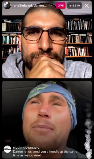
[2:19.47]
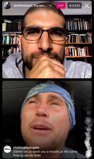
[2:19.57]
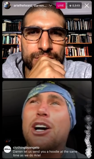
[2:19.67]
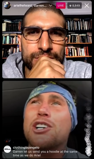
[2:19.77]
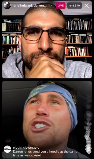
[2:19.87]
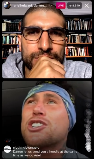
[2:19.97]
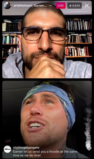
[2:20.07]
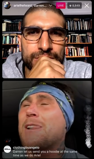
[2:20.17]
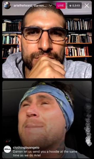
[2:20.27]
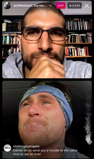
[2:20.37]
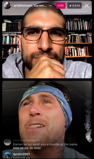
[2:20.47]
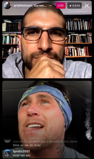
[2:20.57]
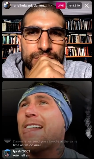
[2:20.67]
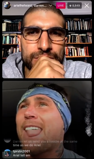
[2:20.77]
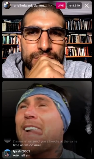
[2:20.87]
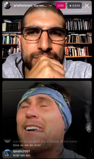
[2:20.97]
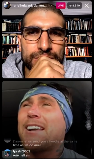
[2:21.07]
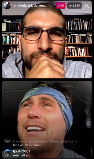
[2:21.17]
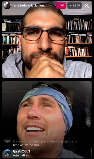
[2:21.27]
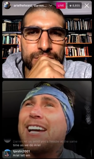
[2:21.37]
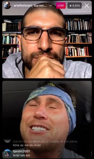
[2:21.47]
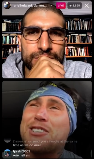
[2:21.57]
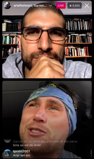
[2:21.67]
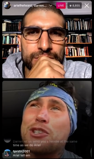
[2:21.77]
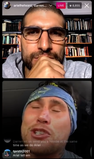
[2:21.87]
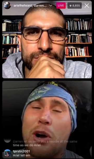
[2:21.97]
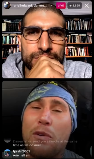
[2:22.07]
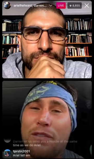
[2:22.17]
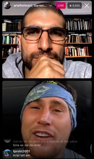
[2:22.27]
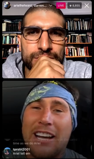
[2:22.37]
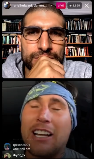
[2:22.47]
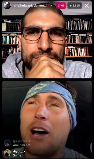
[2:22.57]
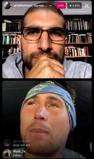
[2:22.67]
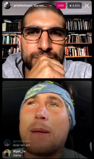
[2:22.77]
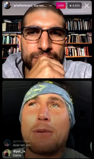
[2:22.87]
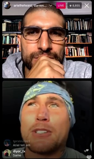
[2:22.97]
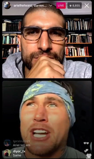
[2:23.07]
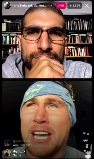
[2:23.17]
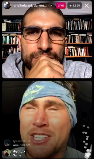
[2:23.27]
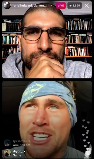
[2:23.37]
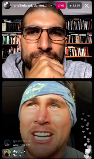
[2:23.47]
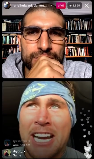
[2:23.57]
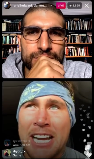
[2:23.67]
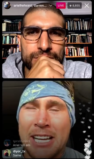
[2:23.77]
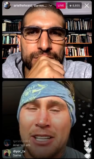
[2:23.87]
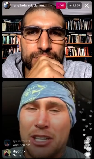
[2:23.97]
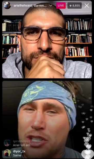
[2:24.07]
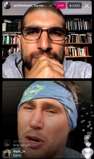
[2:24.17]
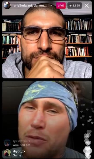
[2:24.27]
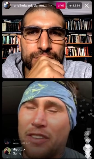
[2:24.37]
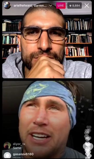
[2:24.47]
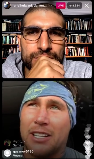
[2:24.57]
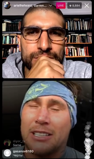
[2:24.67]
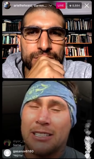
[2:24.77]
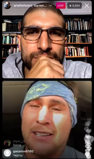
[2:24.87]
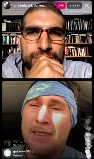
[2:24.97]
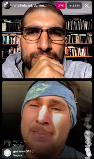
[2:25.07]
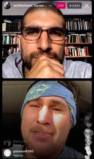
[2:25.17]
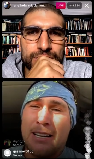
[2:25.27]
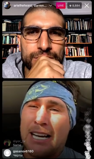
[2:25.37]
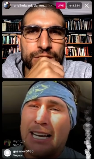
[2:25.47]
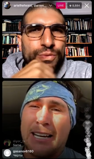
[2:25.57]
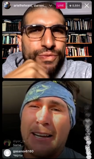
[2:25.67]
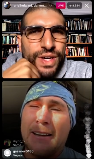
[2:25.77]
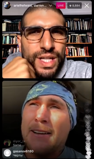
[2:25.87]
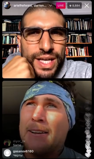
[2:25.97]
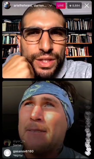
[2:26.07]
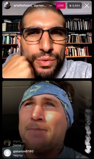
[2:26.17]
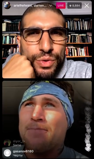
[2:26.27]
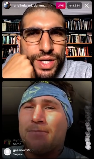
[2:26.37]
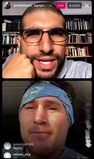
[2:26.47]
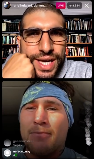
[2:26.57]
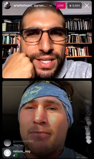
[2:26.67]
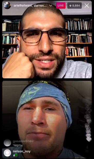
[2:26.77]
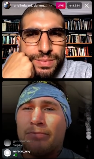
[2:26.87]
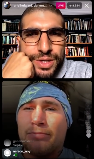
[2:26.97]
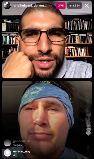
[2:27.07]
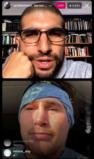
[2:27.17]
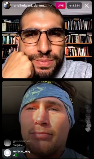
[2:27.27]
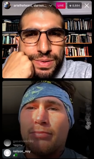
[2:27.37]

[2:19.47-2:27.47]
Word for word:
Speaker 1: because it's just so fickle how people change in it, Ariel. It's so fickle.
Speaker 2: Like you feel like they're rooting against them in Europe?